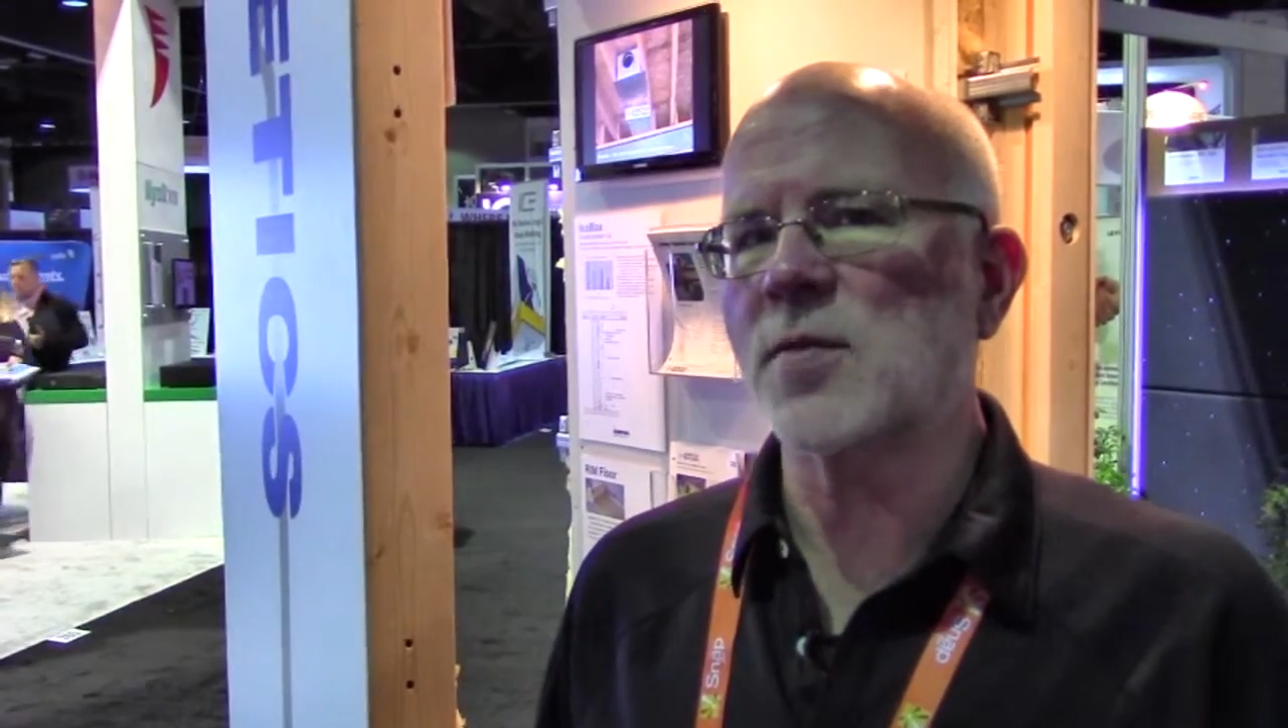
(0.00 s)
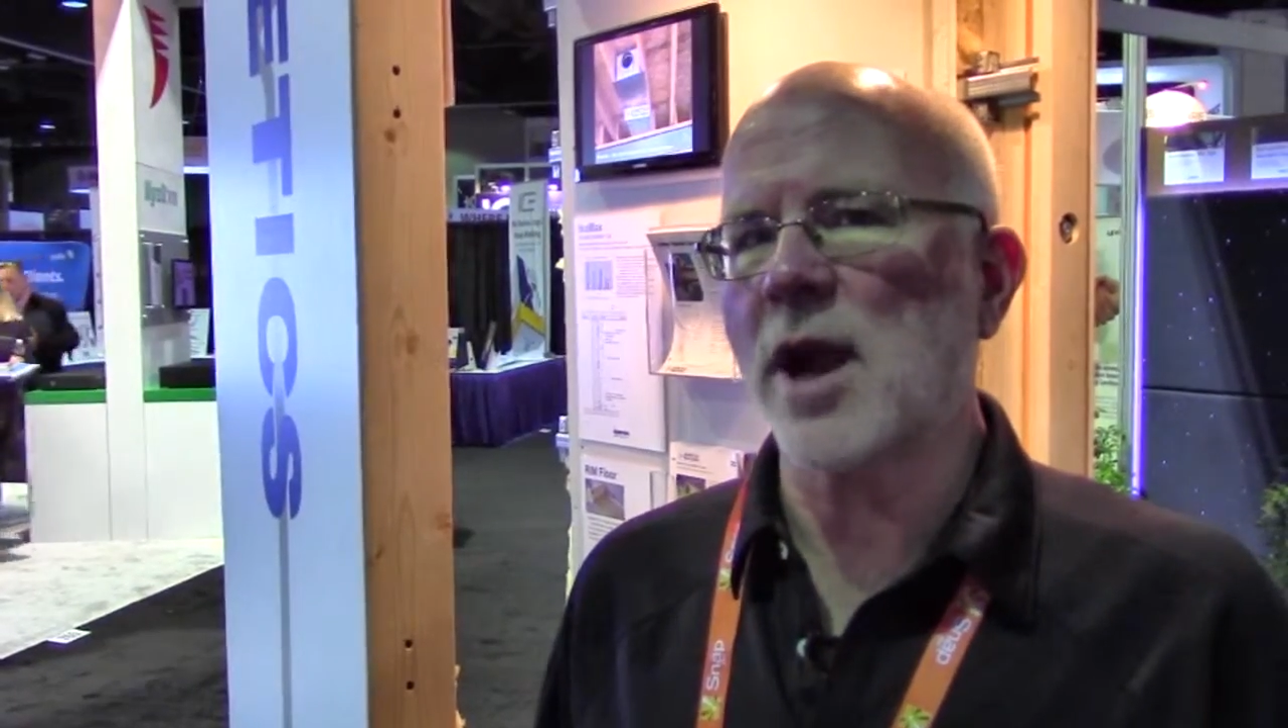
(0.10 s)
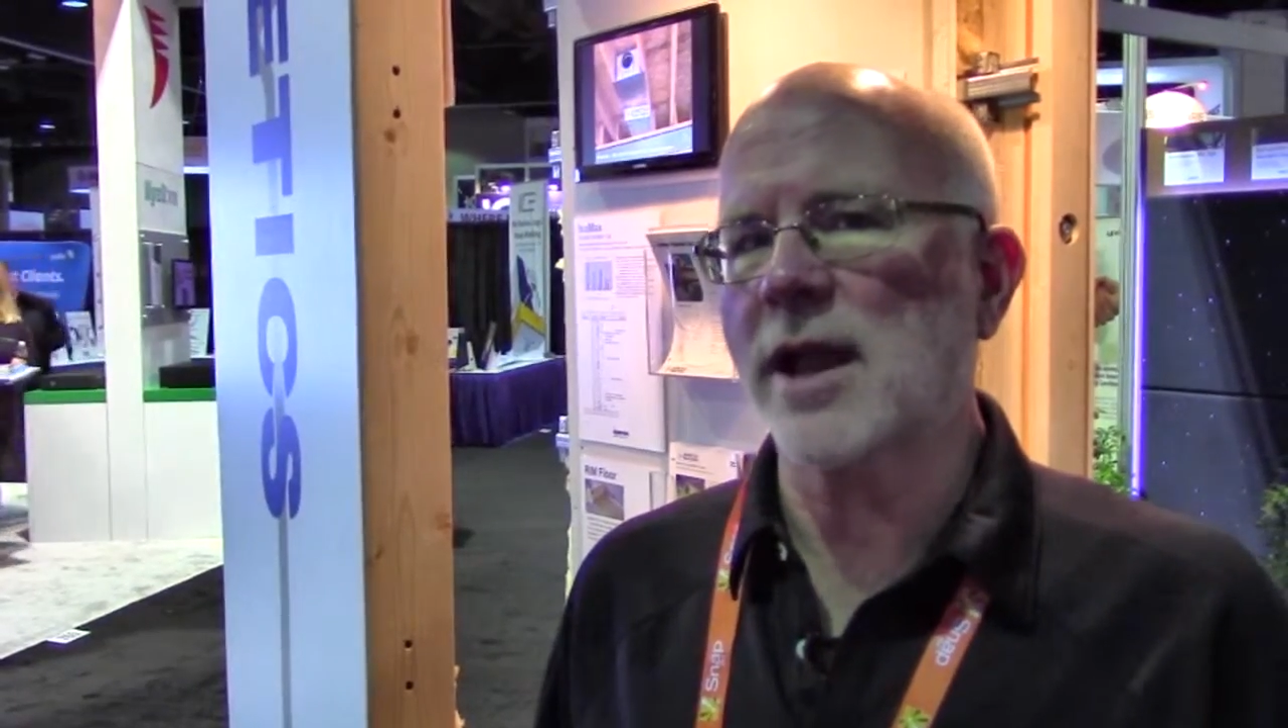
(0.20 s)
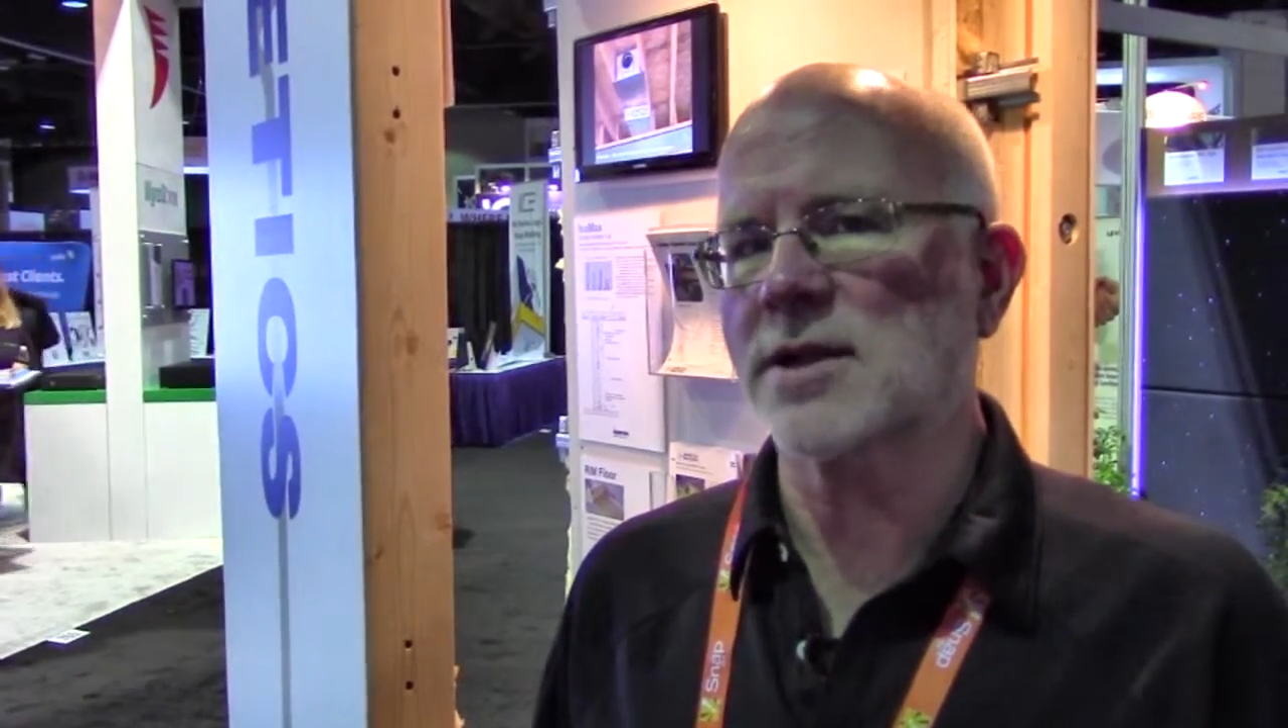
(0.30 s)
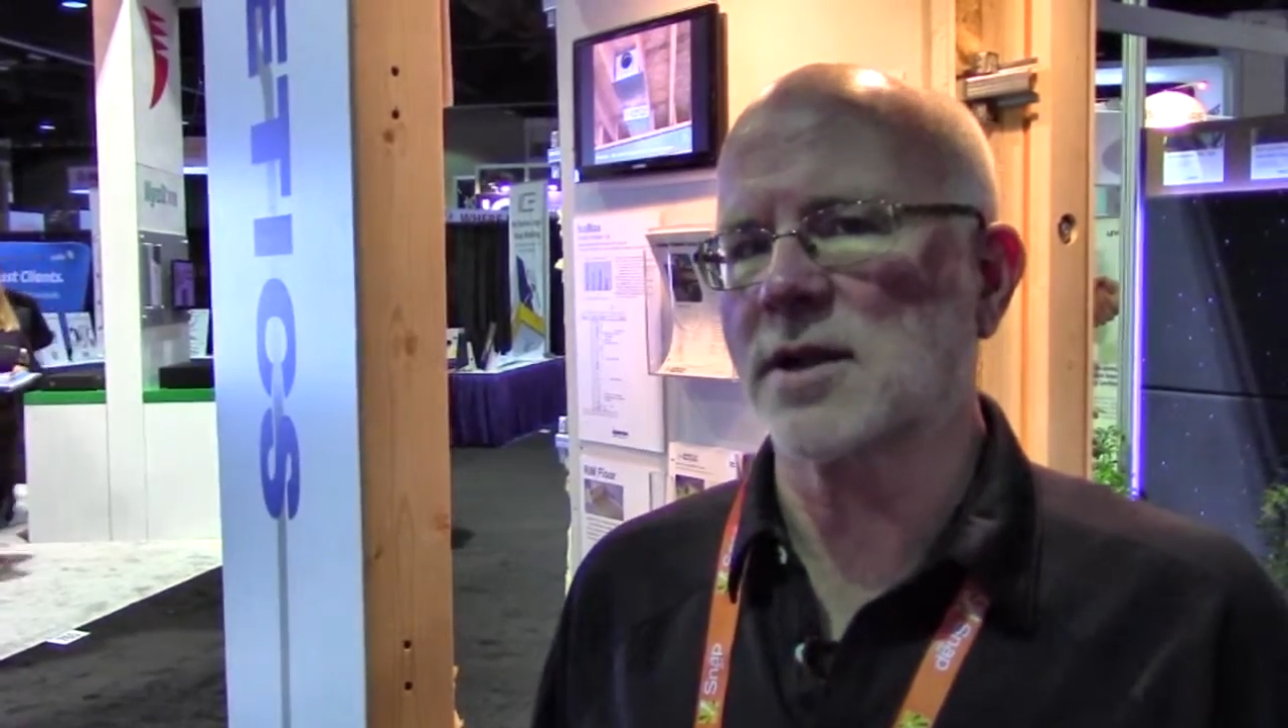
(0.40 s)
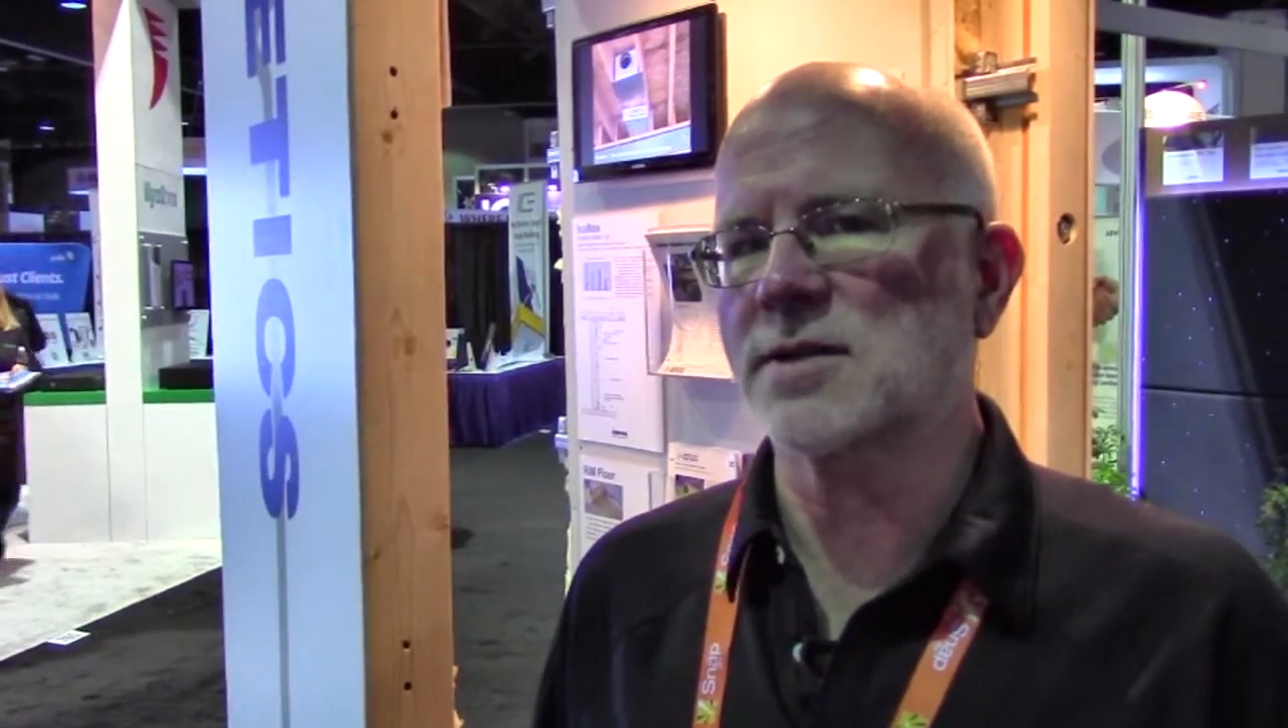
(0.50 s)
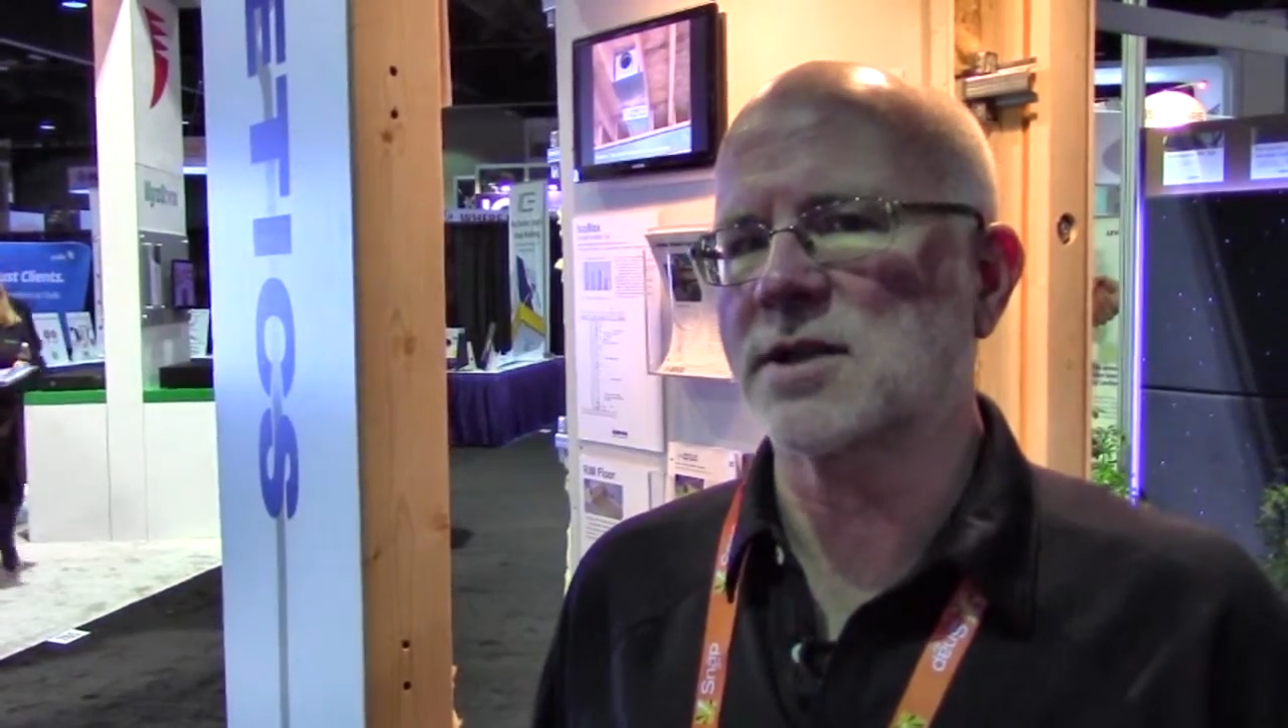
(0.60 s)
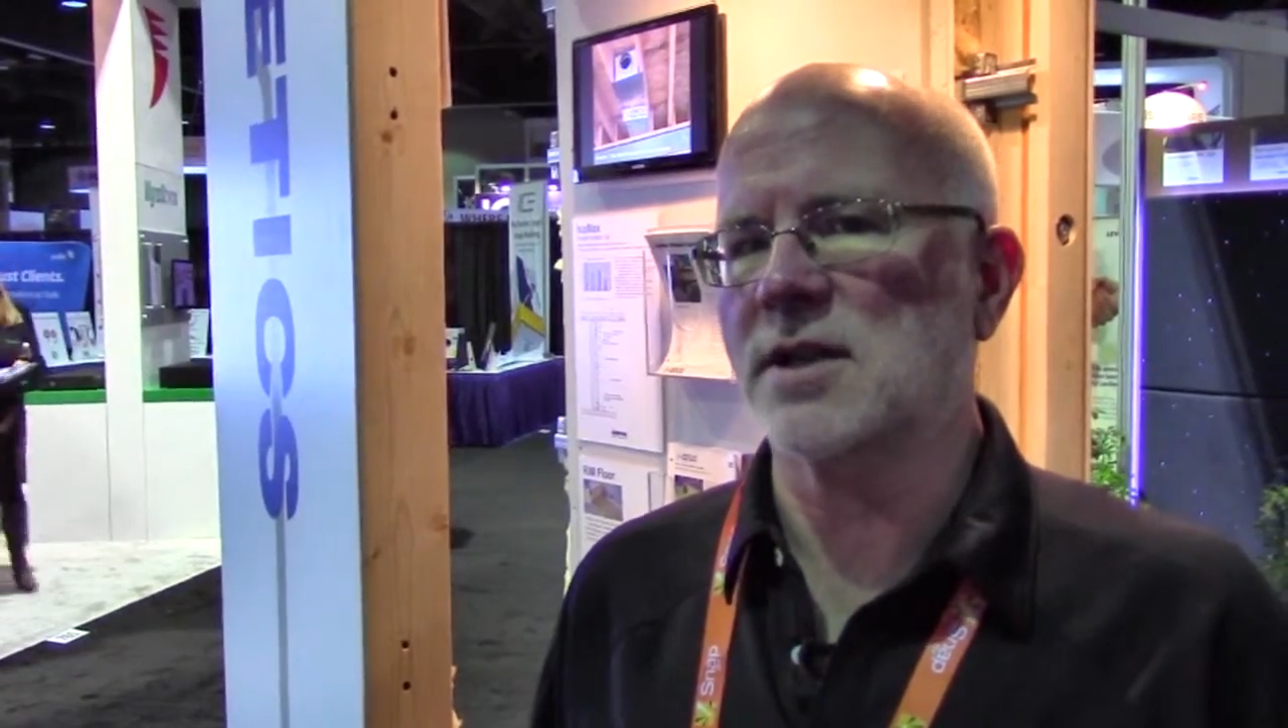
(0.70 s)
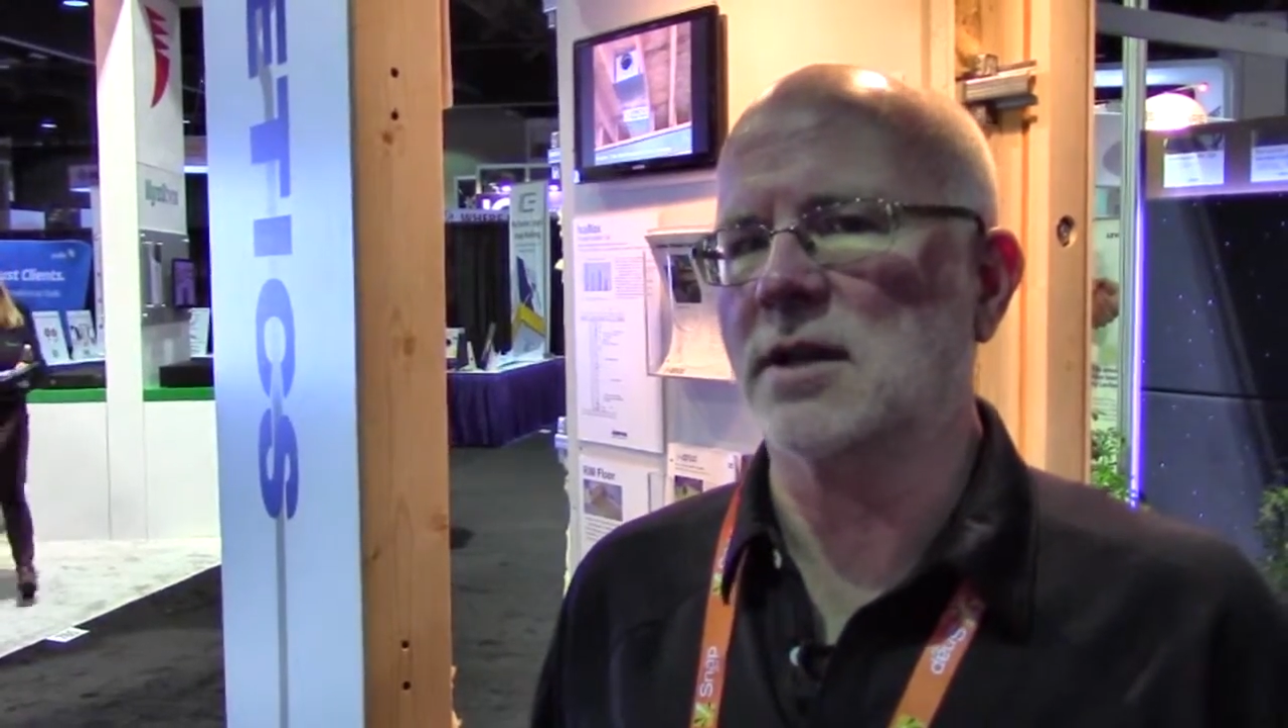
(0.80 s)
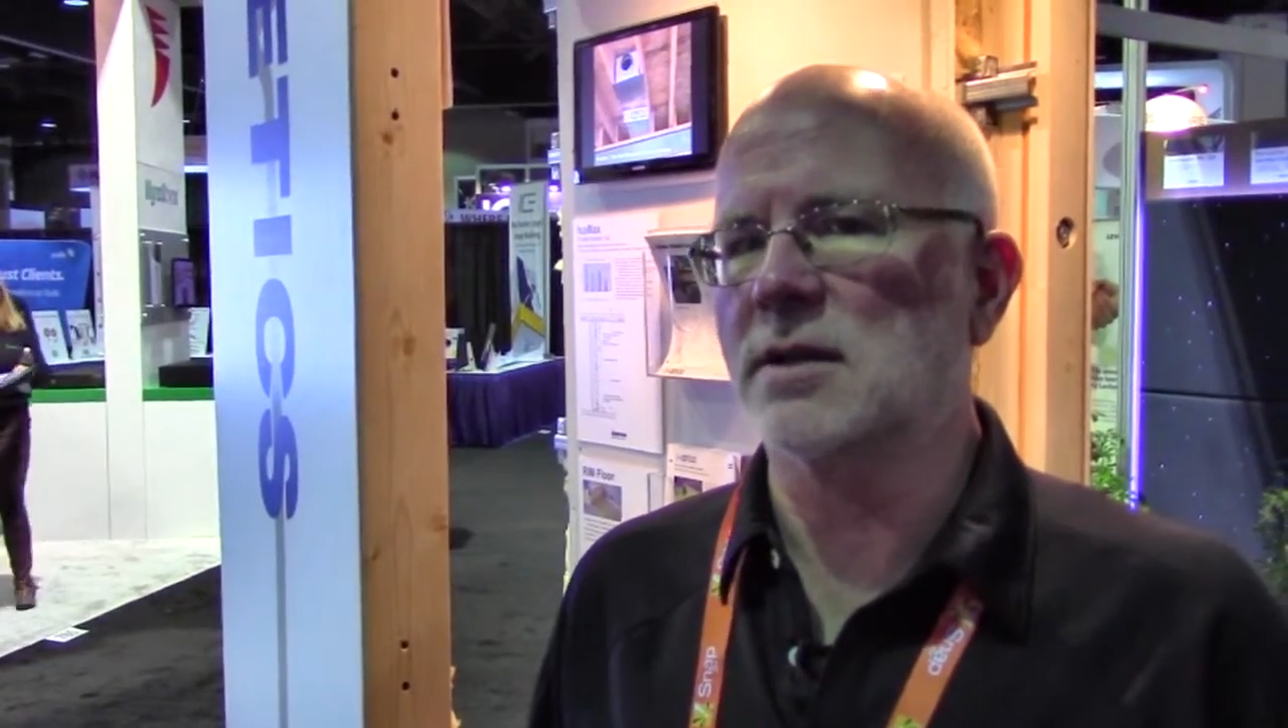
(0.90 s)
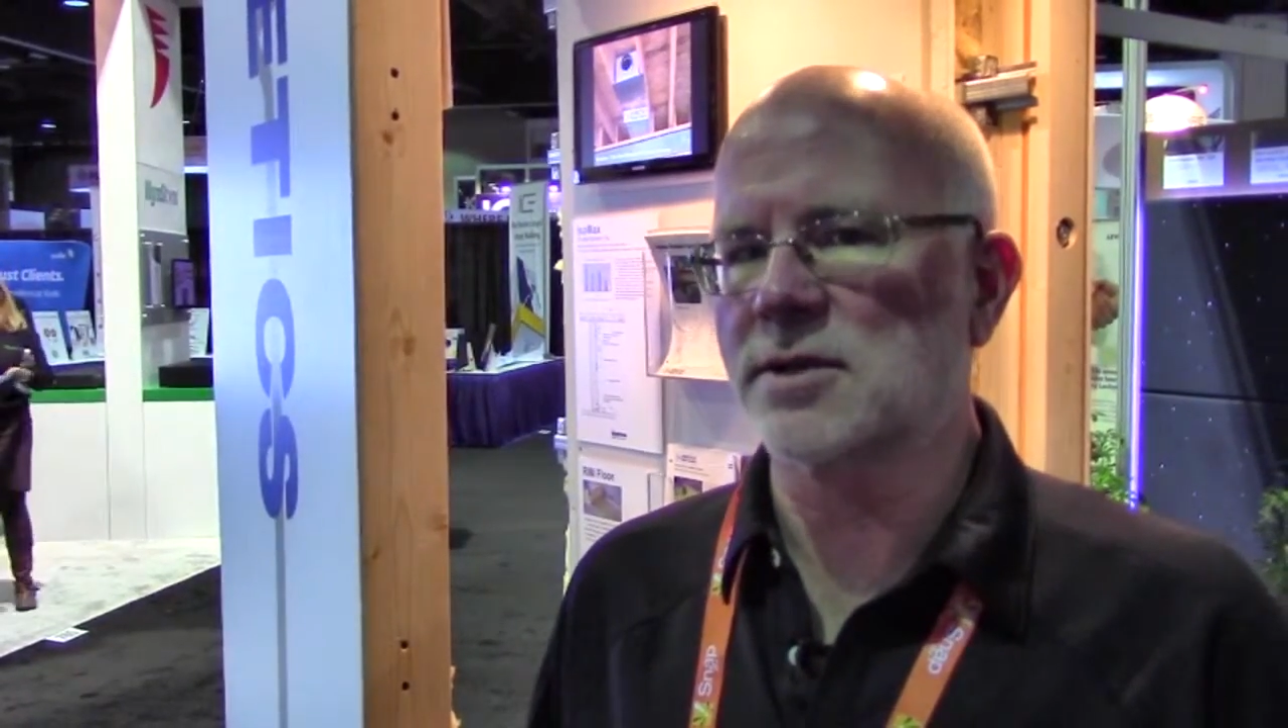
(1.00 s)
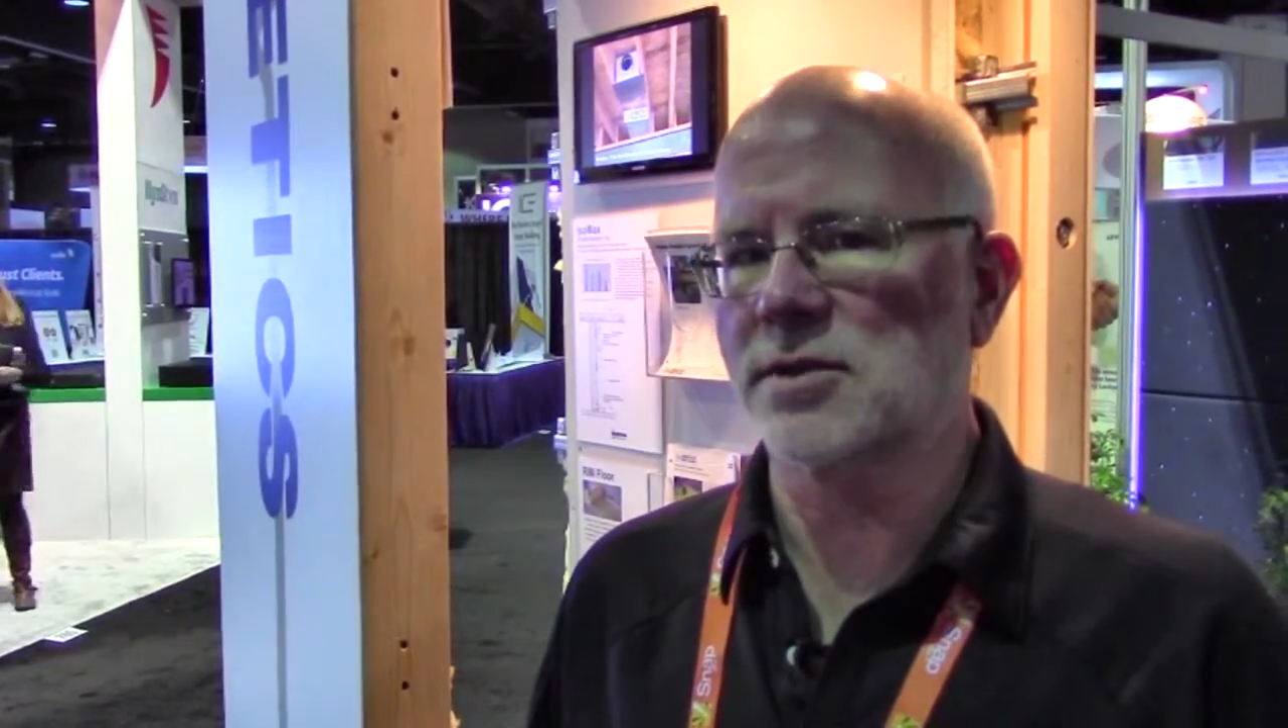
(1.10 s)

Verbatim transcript: products are still